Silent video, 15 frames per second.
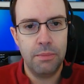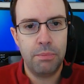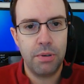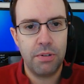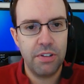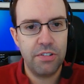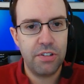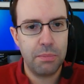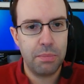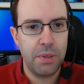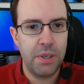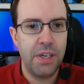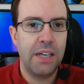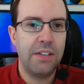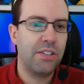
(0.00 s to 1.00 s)
progressing
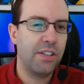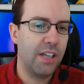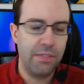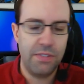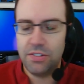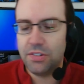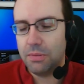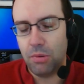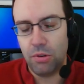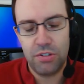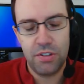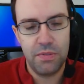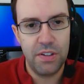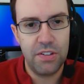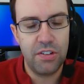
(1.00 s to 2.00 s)
pretty nicely. Obviously,
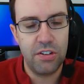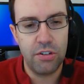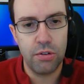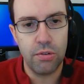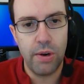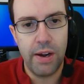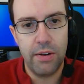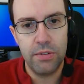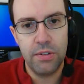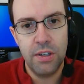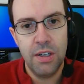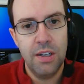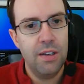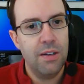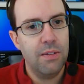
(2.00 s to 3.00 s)
most of it's underground.
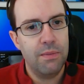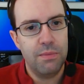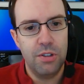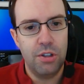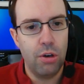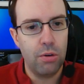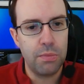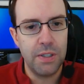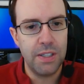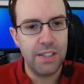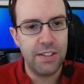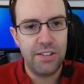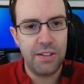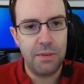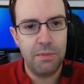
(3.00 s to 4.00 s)
Don't
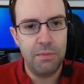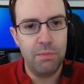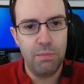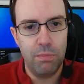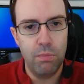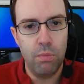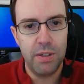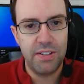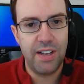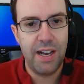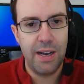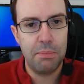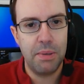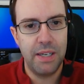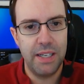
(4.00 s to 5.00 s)
really see what's
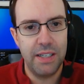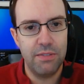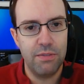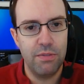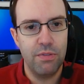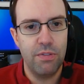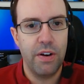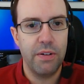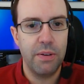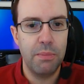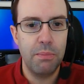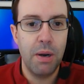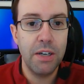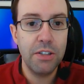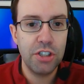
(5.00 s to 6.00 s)
happening very
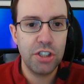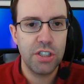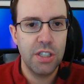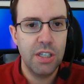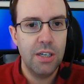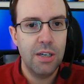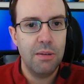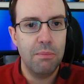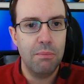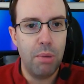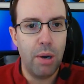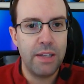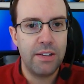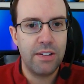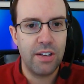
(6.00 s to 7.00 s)
much,
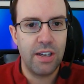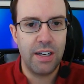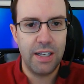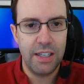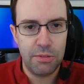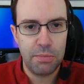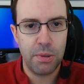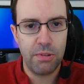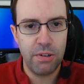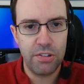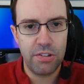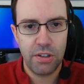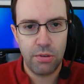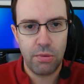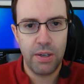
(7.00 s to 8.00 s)
but it's
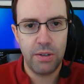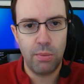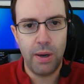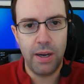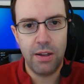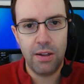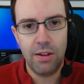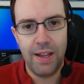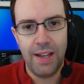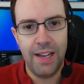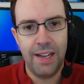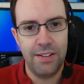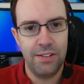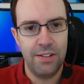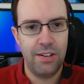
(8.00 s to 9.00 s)
progressing quite well.
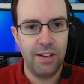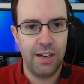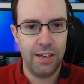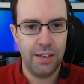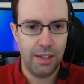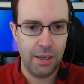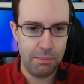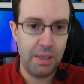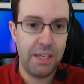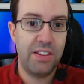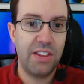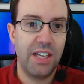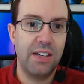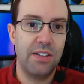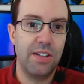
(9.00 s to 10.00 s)
And a big
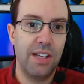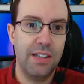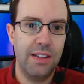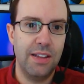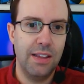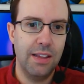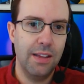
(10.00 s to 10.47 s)
thing is that